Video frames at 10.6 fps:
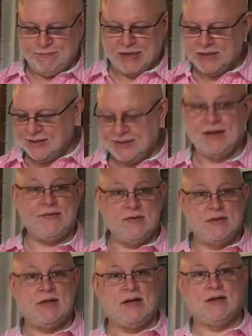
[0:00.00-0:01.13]
Bunch of the stuff
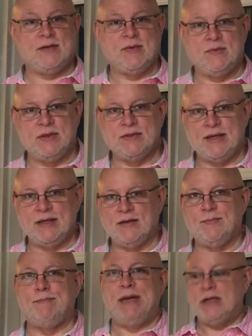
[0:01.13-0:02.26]
that I talked about was like
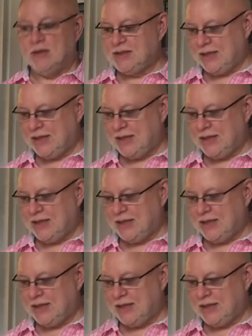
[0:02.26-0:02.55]
bigger